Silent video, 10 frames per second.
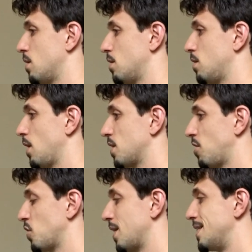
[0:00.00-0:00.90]
until I can
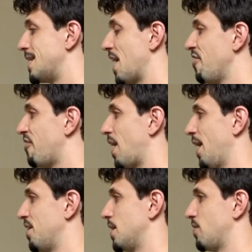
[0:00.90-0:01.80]
start to
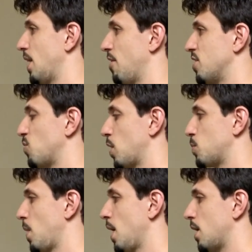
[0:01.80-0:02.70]
identify the different areas of my
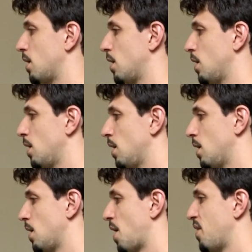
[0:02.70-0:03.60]
spine.
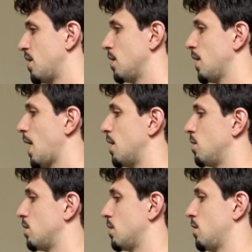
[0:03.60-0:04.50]
And then
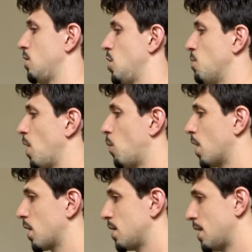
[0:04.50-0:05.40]
again, you might
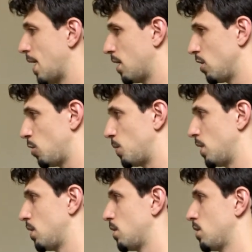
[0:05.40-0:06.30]
want to take it a little
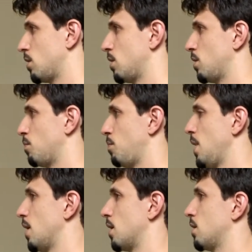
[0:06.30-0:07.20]
bit
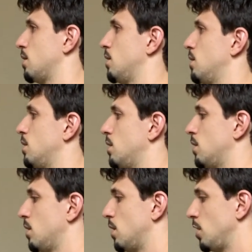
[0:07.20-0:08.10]
bigger,
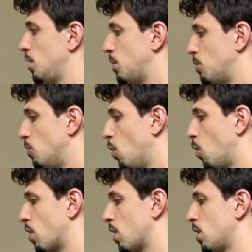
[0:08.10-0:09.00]
a little bit
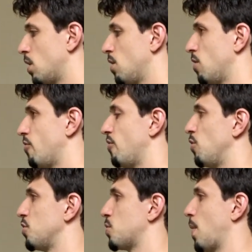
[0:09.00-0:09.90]
more
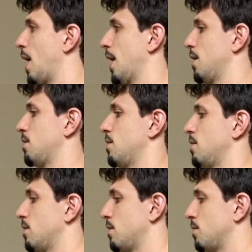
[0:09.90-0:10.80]
full spine.
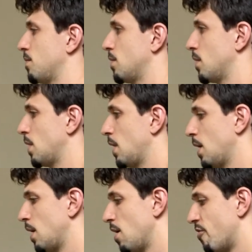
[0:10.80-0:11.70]

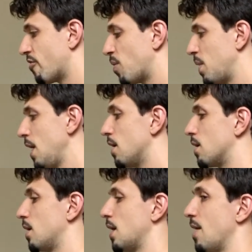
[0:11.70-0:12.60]
From
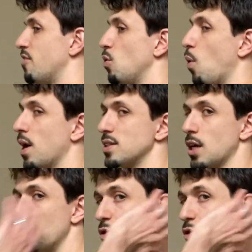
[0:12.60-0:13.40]
here, if you want to start